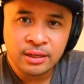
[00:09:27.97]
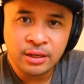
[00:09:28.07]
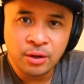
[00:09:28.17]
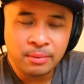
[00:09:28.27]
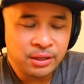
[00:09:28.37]

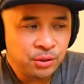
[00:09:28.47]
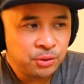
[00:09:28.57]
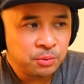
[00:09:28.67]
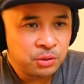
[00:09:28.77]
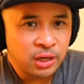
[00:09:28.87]
my
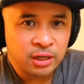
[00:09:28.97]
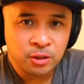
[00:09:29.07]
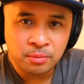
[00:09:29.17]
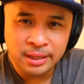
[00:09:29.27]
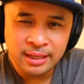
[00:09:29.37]
YouTube channel
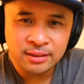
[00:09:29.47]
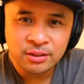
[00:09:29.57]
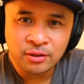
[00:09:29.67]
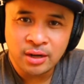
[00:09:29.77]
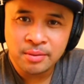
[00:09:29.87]
or my
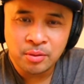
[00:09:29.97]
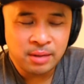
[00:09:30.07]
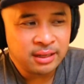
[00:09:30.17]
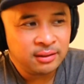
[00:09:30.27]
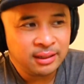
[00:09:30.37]
Instagram or
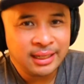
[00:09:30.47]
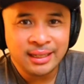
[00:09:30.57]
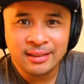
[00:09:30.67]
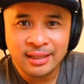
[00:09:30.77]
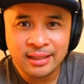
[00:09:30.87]
my
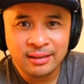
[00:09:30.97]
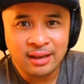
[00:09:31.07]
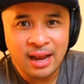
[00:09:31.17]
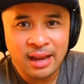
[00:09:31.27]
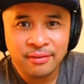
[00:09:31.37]
LinkedIn
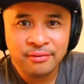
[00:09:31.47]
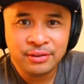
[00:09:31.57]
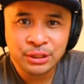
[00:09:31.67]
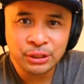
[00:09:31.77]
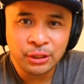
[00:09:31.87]
live
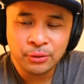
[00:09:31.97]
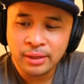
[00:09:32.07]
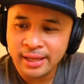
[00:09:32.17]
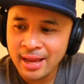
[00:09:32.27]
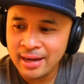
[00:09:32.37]
show.
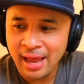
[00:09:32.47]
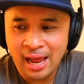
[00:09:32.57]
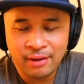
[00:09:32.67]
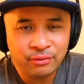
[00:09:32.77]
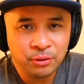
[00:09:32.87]
I can't
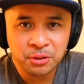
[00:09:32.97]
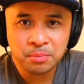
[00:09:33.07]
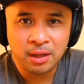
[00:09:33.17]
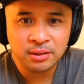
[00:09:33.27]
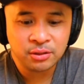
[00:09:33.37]
have those
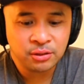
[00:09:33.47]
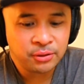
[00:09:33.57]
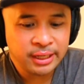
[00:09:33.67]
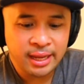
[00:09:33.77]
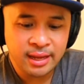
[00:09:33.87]
sponsors,
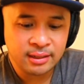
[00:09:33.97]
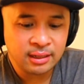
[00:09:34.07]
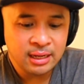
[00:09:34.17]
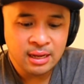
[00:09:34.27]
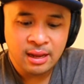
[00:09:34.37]
or I
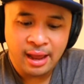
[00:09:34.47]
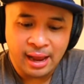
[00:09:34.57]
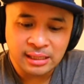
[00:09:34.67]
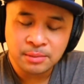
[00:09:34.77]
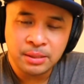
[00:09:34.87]
can't
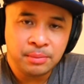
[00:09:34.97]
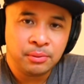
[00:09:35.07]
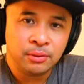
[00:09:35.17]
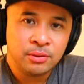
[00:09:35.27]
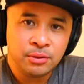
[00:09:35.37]
ask
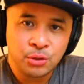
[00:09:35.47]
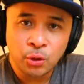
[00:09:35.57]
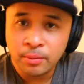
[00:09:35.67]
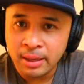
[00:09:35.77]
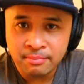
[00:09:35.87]
people to
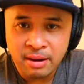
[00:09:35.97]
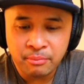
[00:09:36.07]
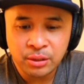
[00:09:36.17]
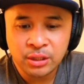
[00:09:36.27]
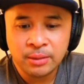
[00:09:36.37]
join my
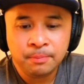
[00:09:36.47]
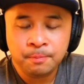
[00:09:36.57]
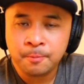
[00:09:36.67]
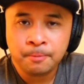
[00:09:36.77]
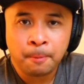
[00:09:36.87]
membership
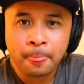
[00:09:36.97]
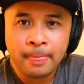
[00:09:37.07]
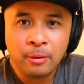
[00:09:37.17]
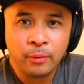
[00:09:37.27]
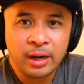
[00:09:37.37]

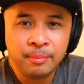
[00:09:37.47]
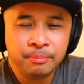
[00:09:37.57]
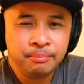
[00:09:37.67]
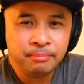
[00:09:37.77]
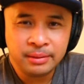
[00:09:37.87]
where
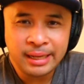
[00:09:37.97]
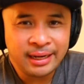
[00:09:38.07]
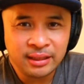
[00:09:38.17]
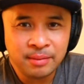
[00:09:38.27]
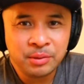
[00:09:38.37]
I'm
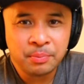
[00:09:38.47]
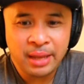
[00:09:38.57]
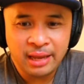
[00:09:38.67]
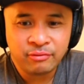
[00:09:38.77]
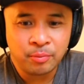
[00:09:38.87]
getting them to
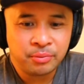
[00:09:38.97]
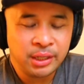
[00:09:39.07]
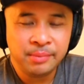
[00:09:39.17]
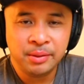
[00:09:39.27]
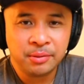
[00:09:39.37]
pay for
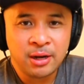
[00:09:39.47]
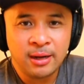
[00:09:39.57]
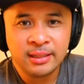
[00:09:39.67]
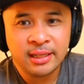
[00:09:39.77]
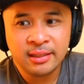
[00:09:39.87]
premium
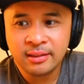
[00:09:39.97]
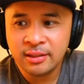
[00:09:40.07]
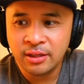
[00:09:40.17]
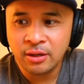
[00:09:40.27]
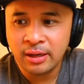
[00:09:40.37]

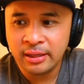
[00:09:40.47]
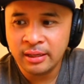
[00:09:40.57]
content. I